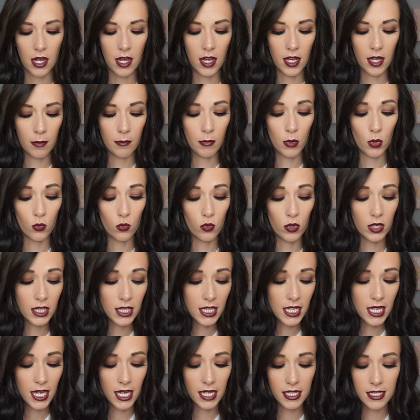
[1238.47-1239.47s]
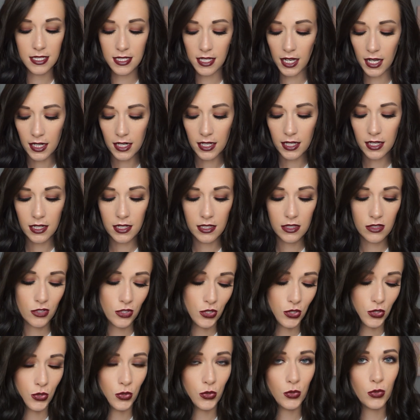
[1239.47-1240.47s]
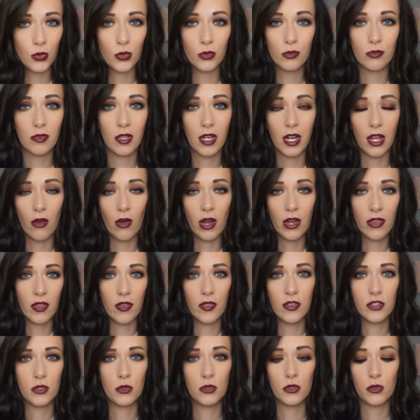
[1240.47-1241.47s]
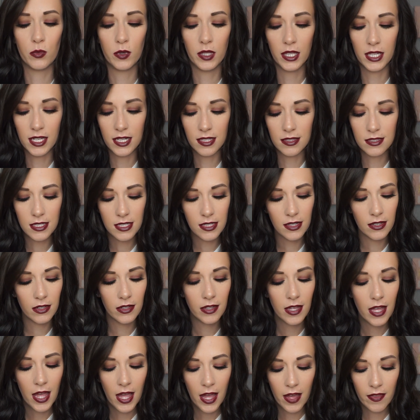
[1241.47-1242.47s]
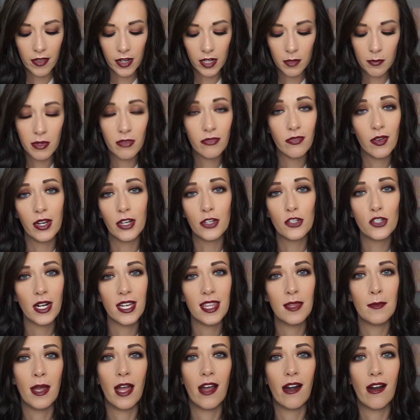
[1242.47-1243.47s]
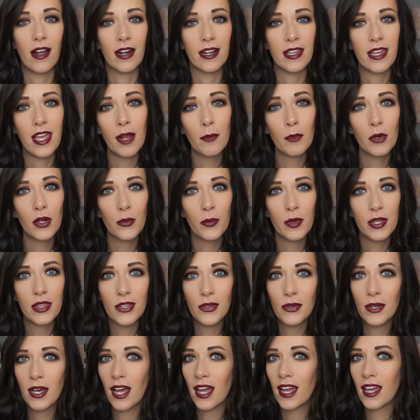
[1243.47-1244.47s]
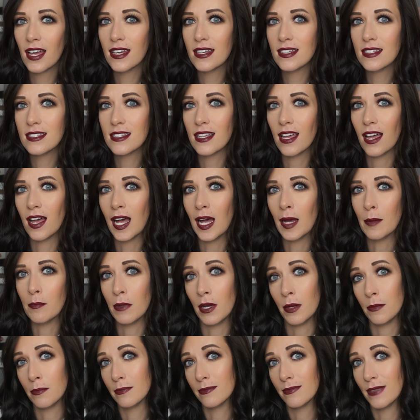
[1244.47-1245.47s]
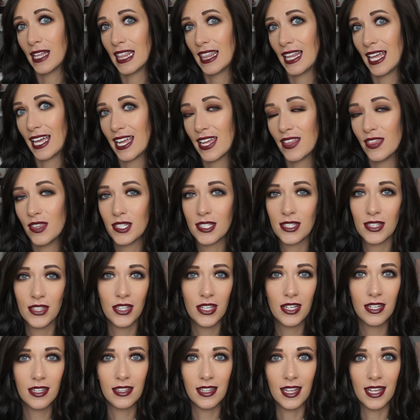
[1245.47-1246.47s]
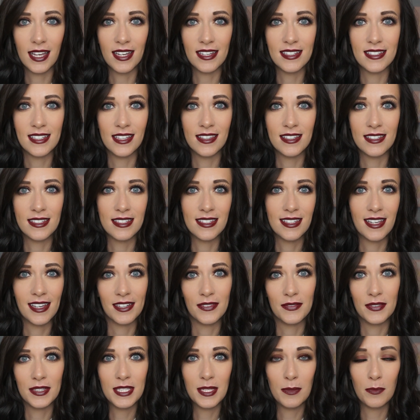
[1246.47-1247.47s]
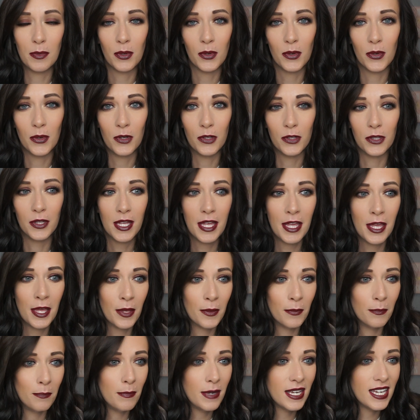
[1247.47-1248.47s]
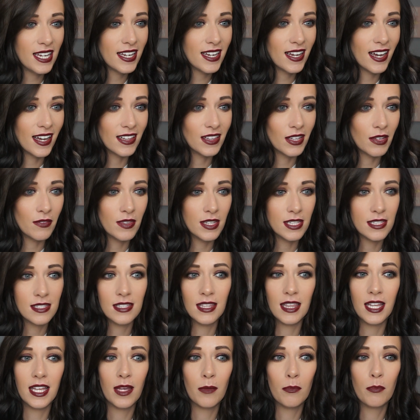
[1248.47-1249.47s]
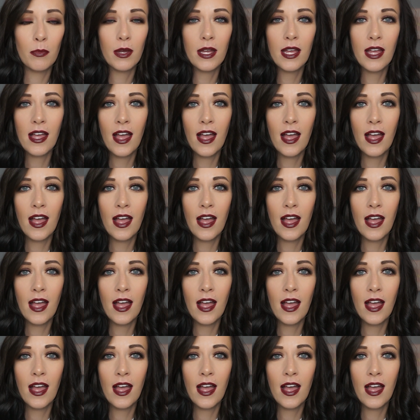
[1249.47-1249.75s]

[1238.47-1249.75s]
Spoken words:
I'm really excited to, you know, I thought this was a really good deal. Thought it'd be fun to try them out on camera with you guys. I'm liking this look. Like I said, this is kind of a typical me. I love this lip.